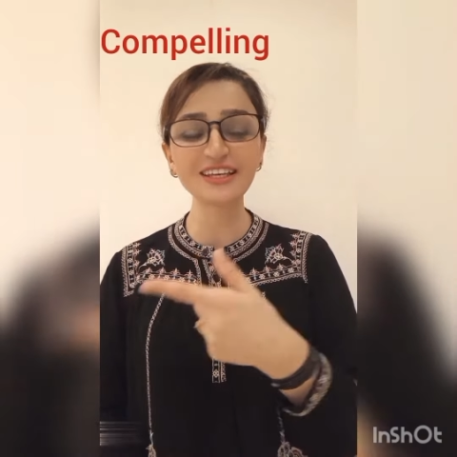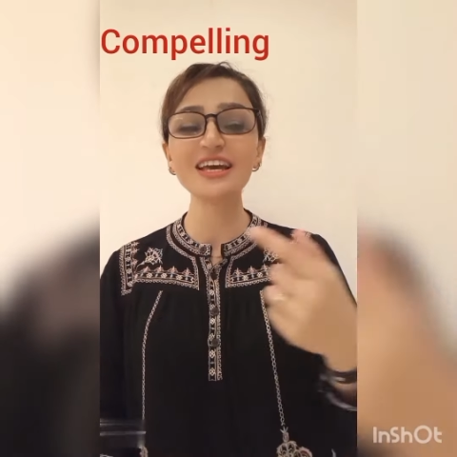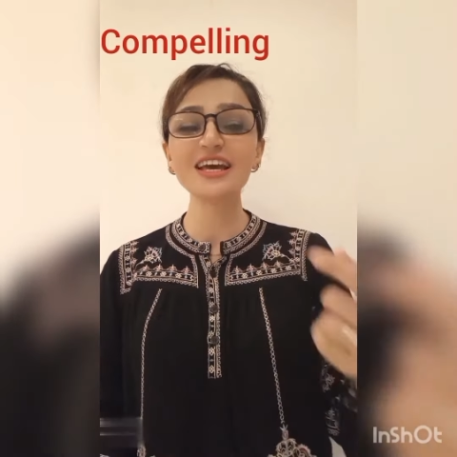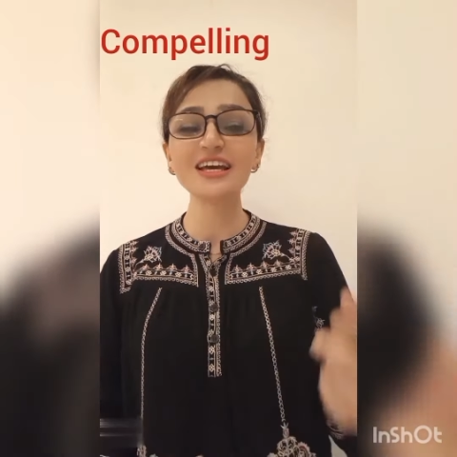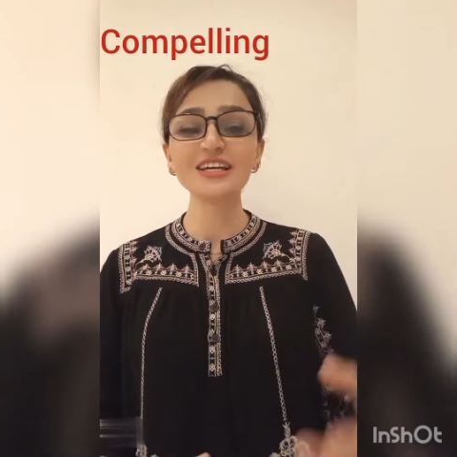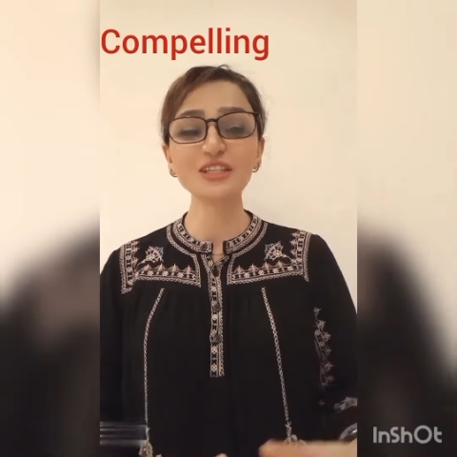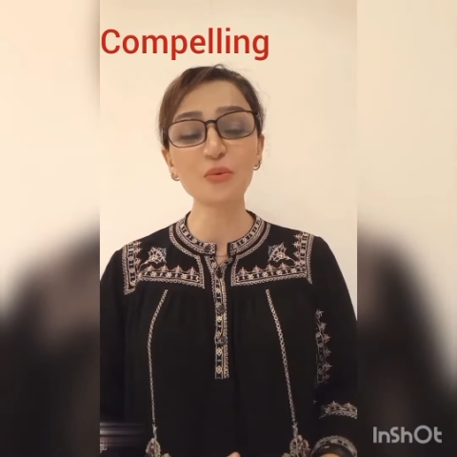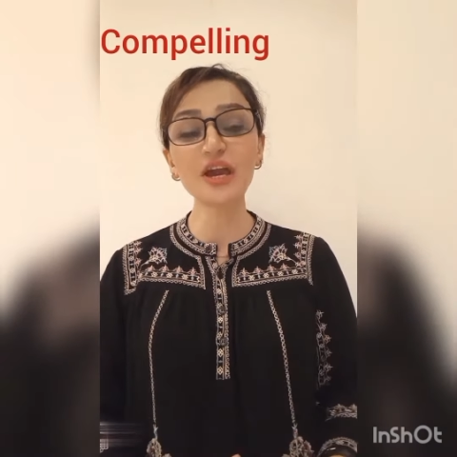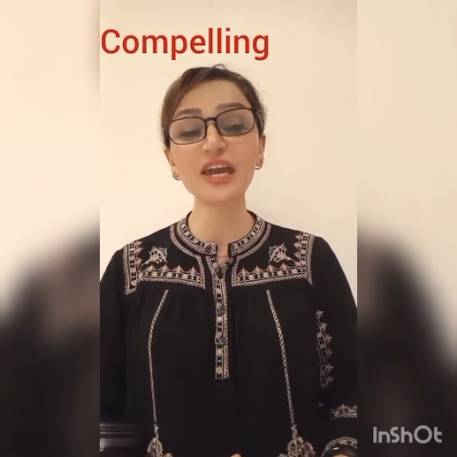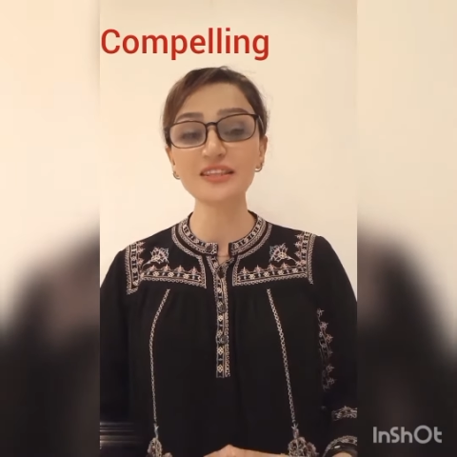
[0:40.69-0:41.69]
The way
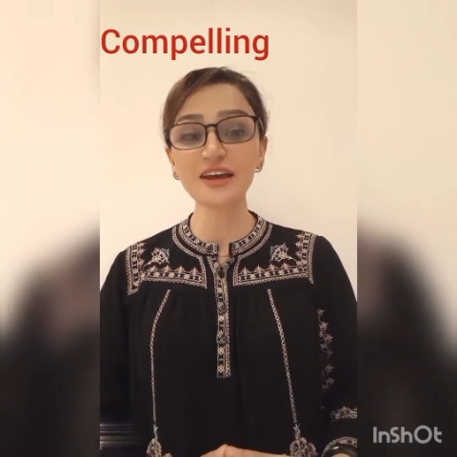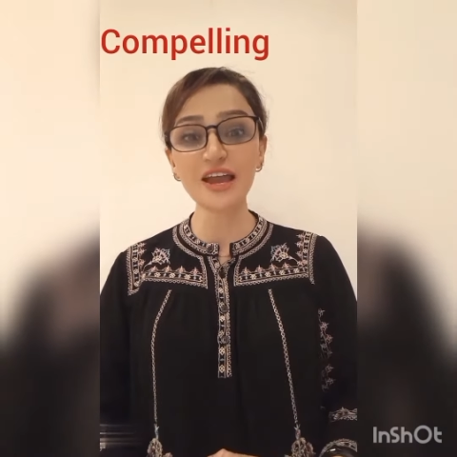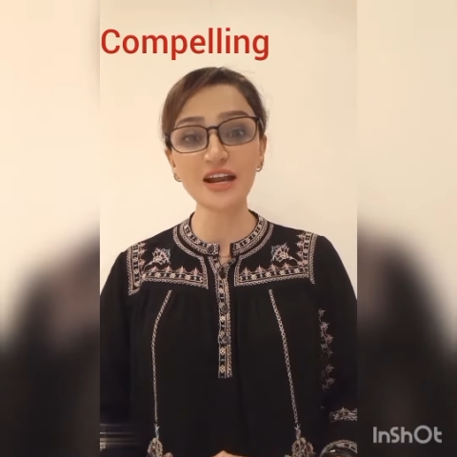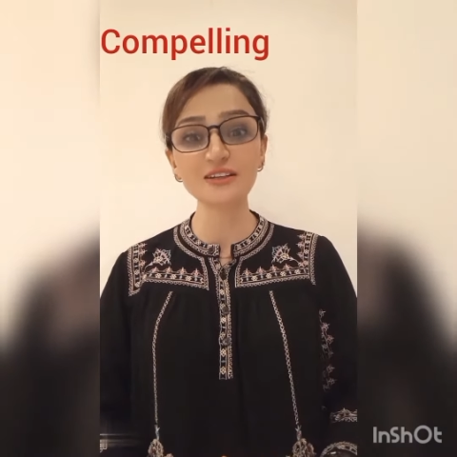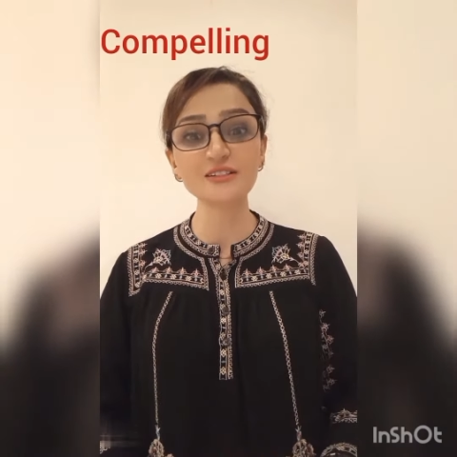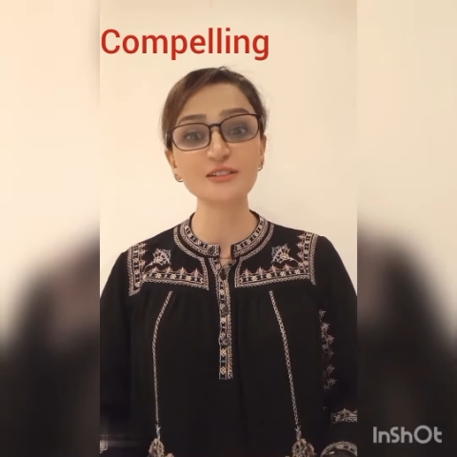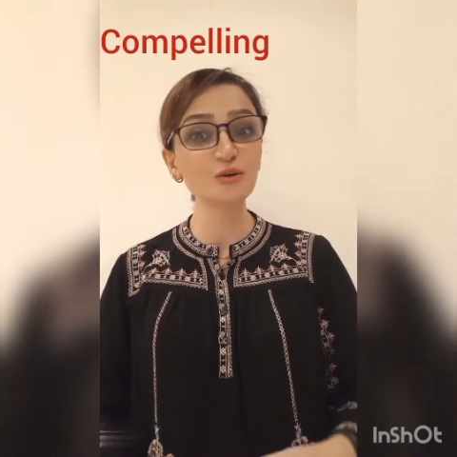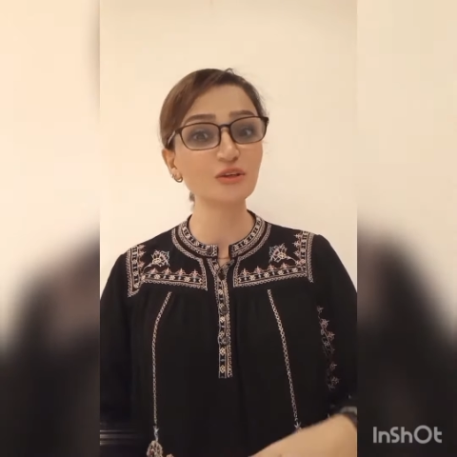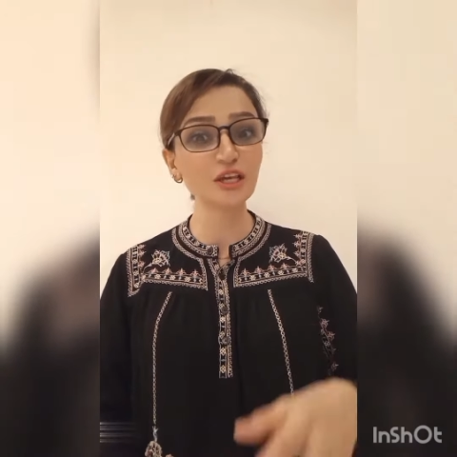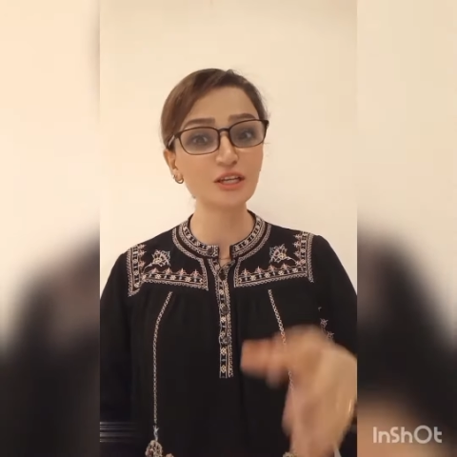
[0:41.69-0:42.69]
the actors looked
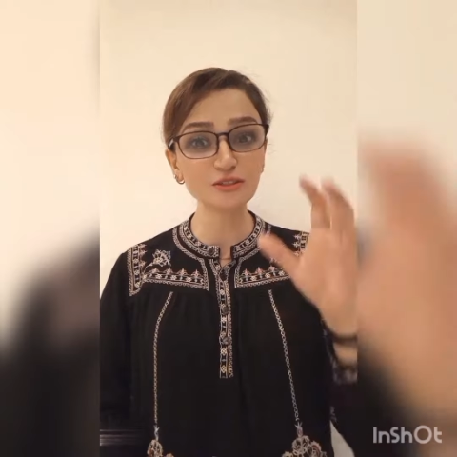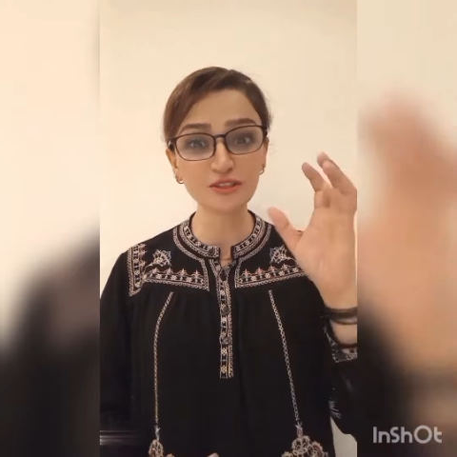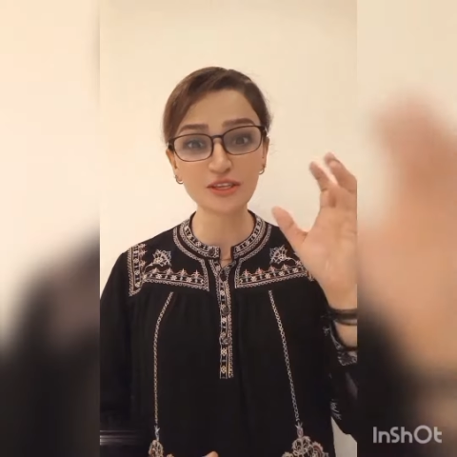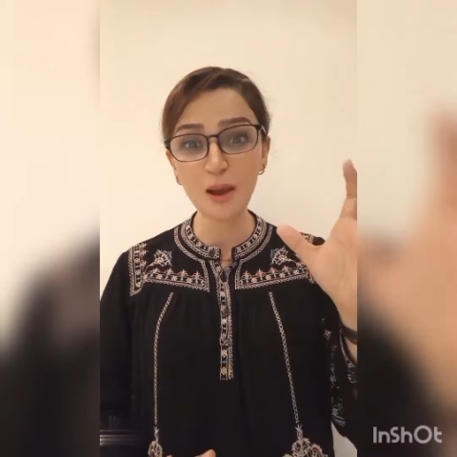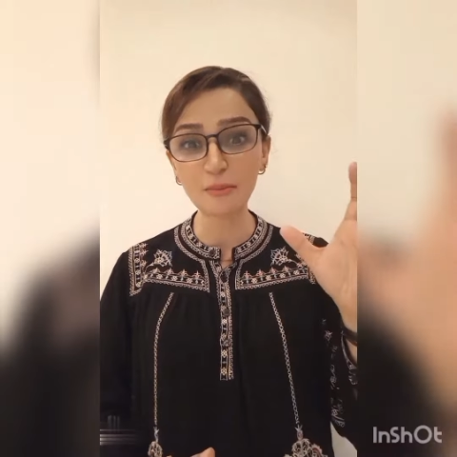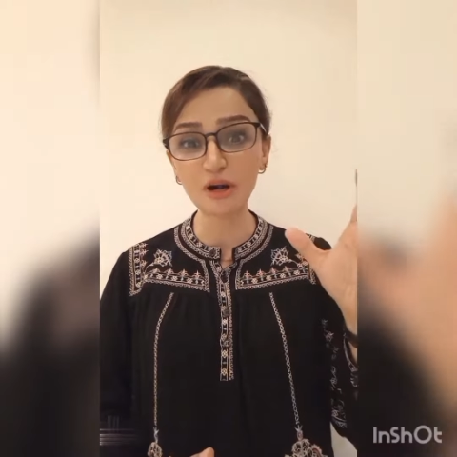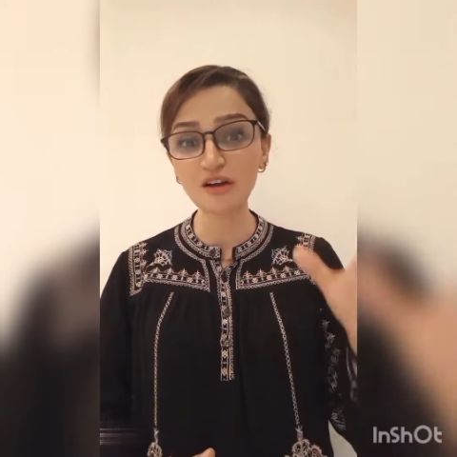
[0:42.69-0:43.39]
into the camera was